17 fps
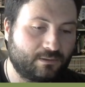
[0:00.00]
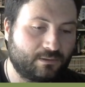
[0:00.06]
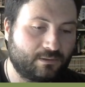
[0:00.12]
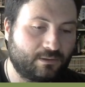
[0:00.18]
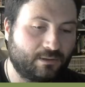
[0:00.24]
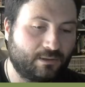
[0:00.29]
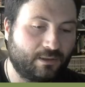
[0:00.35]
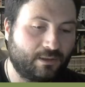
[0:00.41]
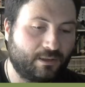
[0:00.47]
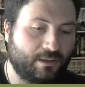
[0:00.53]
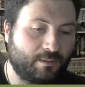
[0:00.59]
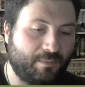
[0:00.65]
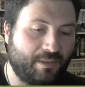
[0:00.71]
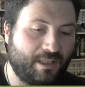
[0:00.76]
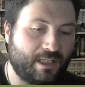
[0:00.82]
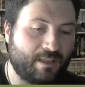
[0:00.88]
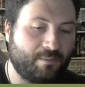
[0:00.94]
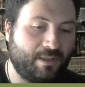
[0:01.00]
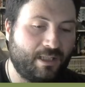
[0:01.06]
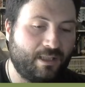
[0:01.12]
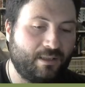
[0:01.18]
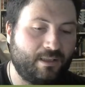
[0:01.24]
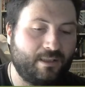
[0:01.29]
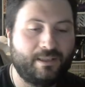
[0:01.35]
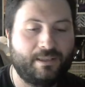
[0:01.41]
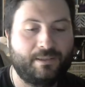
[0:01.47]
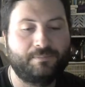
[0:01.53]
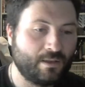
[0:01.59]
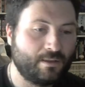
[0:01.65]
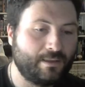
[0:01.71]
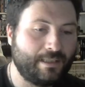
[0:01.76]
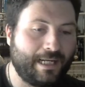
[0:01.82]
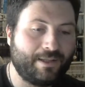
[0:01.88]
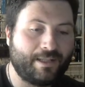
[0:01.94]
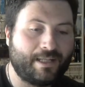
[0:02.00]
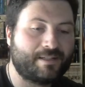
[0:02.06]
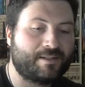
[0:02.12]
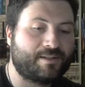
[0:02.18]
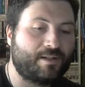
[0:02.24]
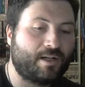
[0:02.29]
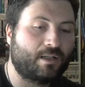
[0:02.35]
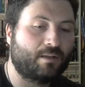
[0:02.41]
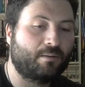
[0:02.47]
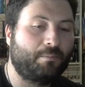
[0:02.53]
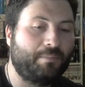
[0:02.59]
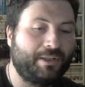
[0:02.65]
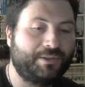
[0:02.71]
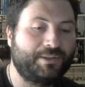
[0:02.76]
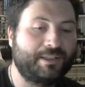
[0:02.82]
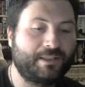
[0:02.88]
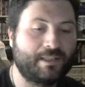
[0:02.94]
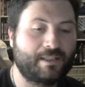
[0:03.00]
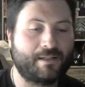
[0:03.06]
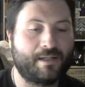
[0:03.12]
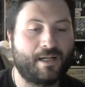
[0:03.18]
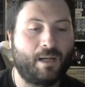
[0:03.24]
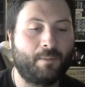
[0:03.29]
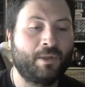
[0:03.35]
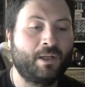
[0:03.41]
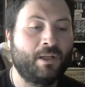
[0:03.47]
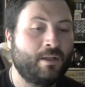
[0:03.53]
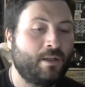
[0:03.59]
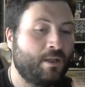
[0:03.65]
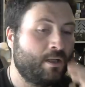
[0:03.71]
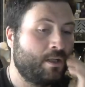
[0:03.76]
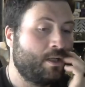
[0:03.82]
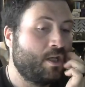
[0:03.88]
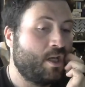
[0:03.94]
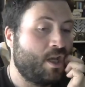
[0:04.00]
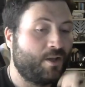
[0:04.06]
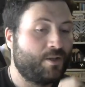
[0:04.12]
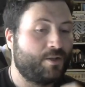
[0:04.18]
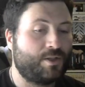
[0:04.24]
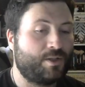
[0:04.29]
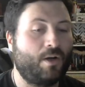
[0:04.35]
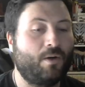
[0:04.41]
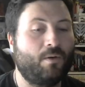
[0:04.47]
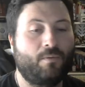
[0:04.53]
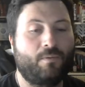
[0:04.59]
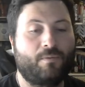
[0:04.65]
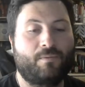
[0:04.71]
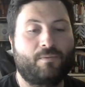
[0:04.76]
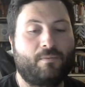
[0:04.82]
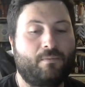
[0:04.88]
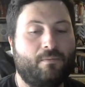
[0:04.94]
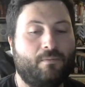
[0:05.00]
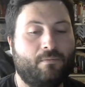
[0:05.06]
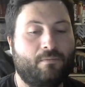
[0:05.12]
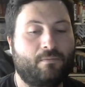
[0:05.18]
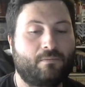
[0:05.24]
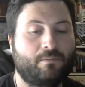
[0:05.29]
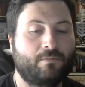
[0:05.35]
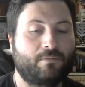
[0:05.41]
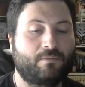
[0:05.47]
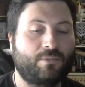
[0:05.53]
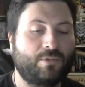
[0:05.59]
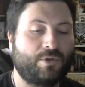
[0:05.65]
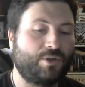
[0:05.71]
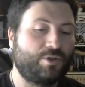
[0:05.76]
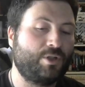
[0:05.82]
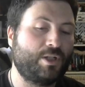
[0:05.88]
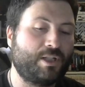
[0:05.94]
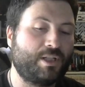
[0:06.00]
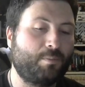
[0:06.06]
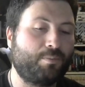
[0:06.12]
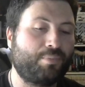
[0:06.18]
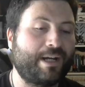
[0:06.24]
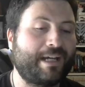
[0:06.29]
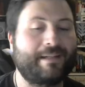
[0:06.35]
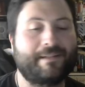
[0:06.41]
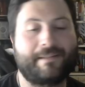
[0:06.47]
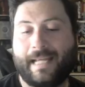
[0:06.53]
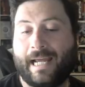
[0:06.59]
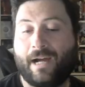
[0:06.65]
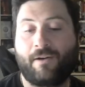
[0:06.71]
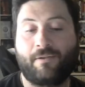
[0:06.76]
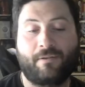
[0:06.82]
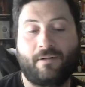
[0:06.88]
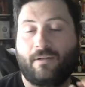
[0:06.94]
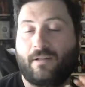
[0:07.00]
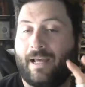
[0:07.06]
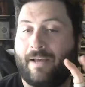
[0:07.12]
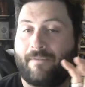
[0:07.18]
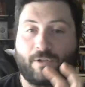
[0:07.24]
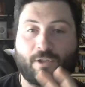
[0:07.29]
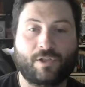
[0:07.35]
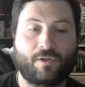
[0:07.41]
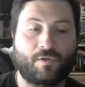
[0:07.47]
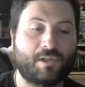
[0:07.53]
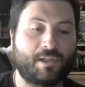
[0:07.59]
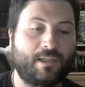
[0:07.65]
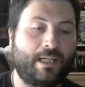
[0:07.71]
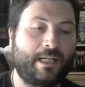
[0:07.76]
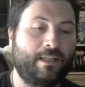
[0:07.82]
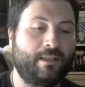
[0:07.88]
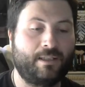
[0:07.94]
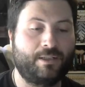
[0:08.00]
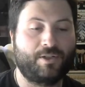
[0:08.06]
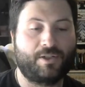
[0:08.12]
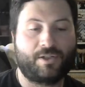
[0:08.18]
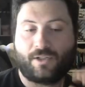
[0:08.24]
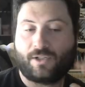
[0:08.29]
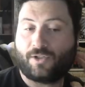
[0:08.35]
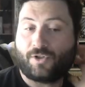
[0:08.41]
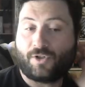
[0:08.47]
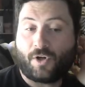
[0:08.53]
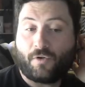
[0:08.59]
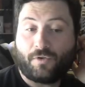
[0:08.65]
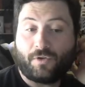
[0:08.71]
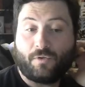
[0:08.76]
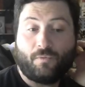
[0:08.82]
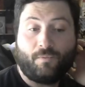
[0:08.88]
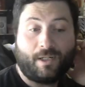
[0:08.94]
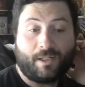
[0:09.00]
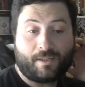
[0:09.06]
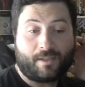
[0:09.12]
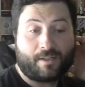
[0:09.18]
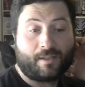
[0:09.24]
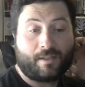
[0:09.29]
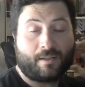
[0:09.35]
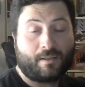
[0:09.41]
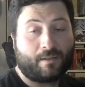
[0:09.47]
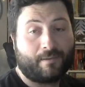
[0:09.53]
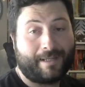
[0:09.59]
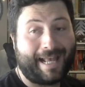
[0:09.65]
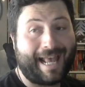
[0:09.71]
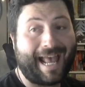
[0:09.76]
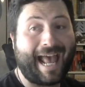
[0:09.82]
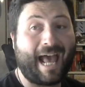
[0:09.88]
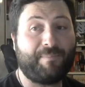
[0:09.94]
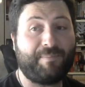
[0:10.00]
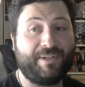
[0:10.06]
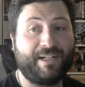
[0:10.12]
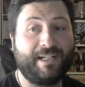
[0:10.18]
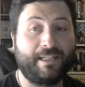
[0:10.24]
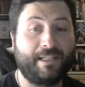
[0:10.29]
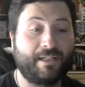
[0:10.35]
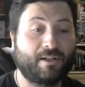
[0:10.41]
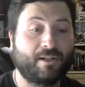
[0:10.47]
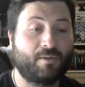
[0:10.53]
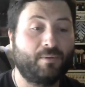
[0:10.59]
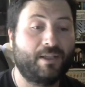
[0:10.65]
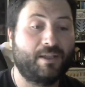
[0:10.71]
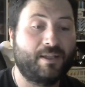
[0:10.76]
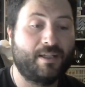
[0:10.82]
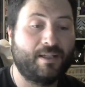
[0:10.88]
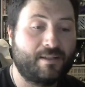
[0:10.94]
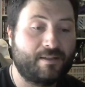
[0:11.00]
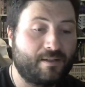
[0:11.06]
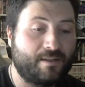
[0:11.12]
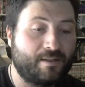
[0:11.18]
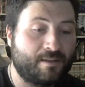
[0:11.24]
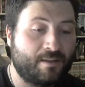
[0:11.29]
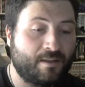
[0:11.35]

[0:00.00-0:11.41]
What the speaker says: And the bottom eyelid. Now let's start building this up. So, just to break it down ever so slightly, just to show you what's happening here with this, is